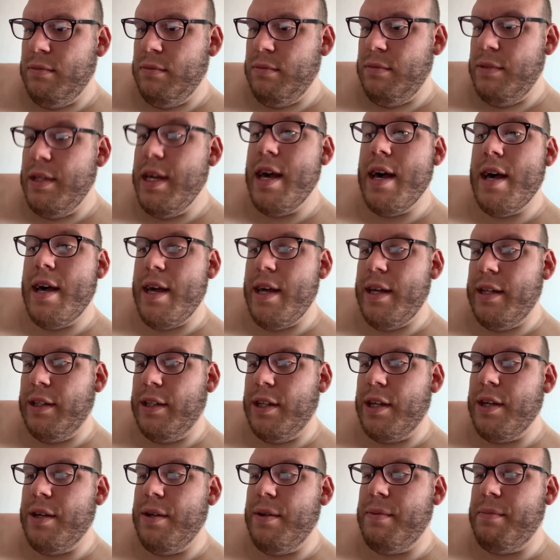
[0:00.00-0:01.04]
Yeah, and
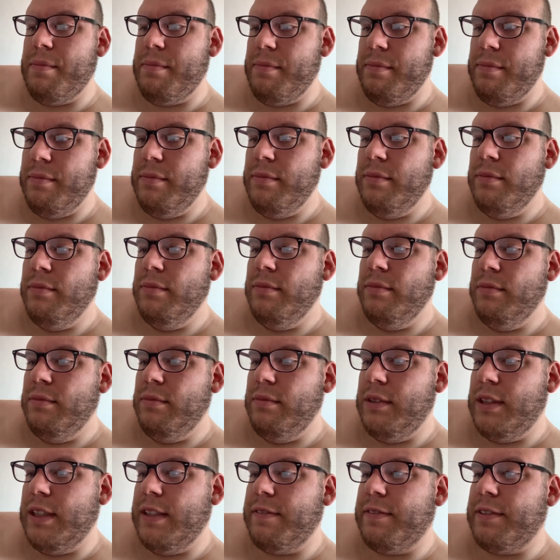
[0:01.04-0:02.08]
Kim,
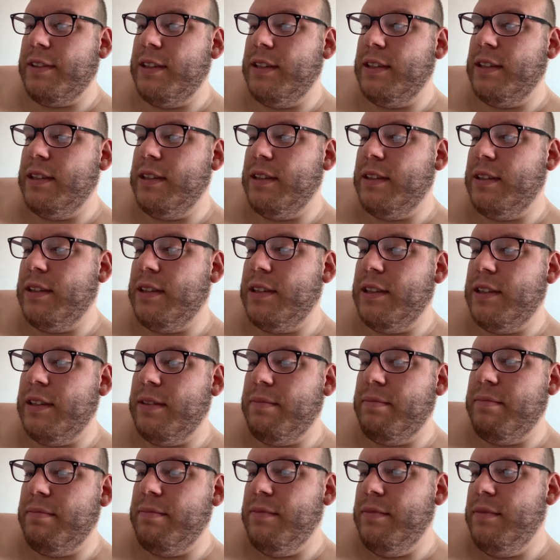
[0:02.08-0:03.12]
definitely all them.